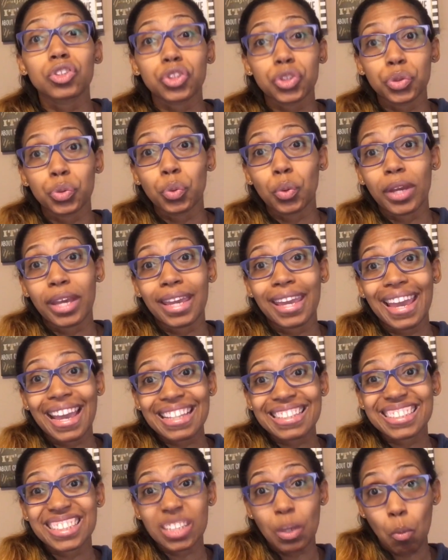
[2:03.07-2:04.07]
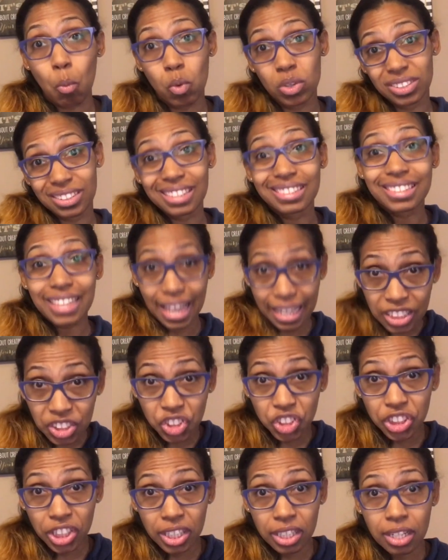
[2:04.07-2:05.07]
to get someone's
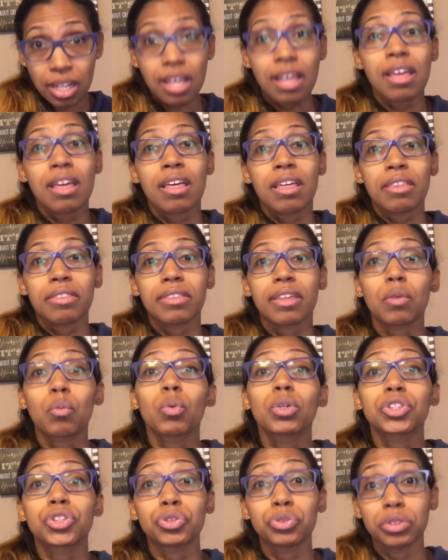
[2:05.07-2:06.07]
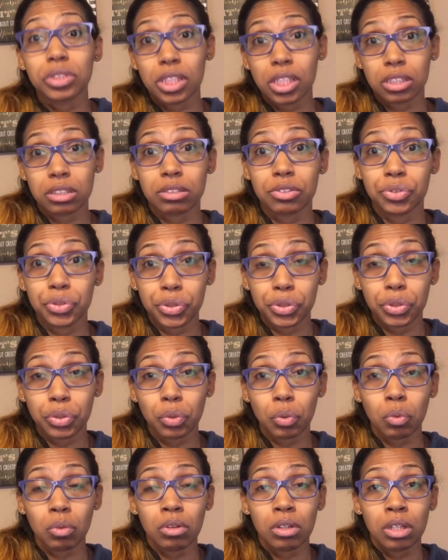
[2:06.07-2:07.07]
attention, then what you need to
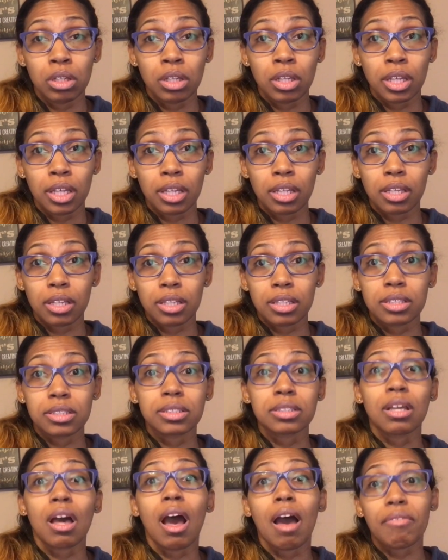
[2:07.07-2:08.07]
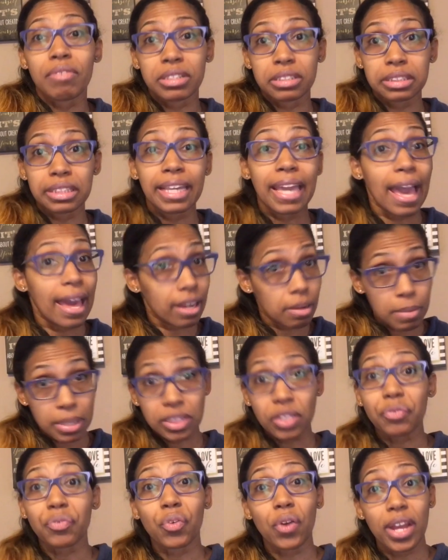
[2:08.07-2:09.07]
do is obviously add them as
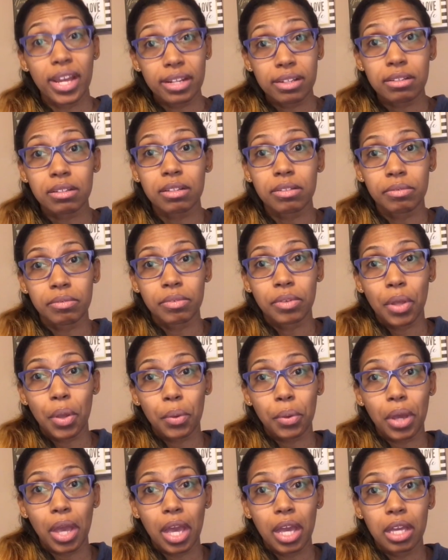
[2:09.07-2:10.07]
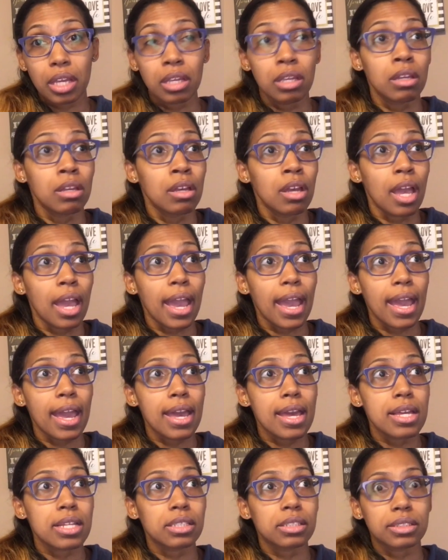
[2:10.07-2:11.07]
a friend, okay?
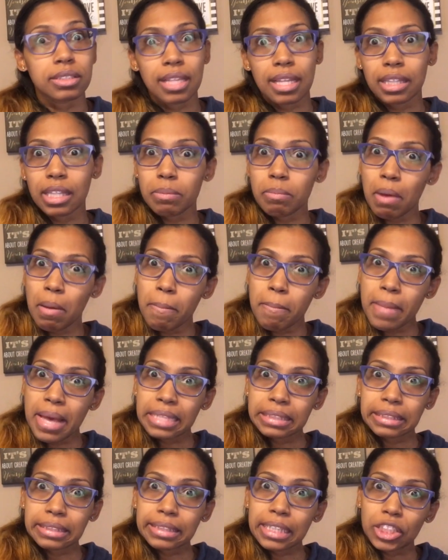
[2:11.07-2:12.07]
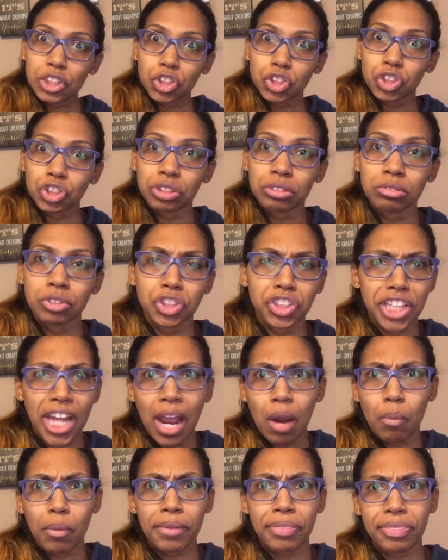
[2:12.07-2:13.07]
And send them a message.
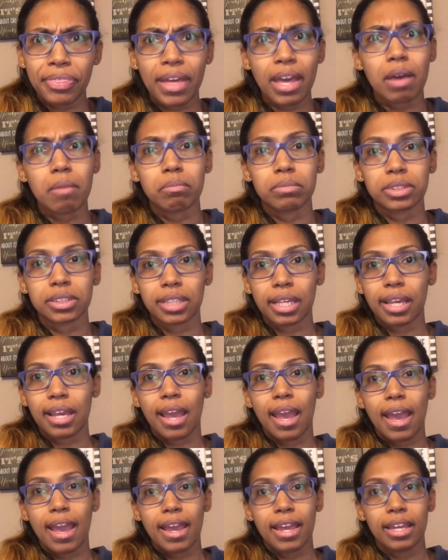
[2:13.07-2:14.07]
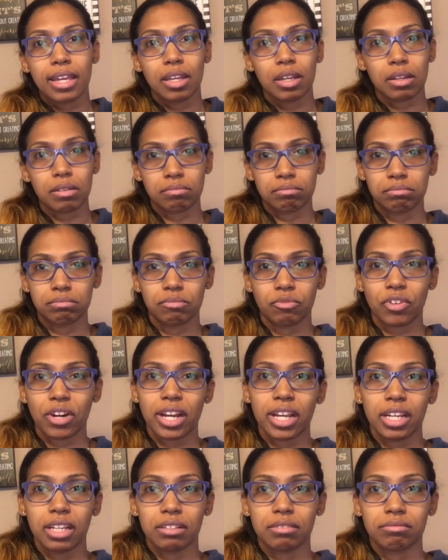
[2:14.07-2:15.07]
Chat with them. Say hey,
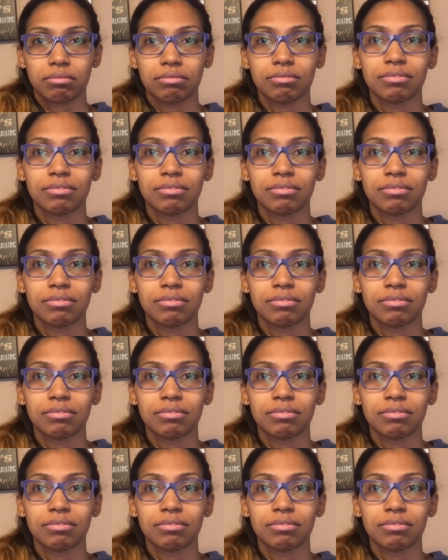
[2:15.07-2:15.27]
right?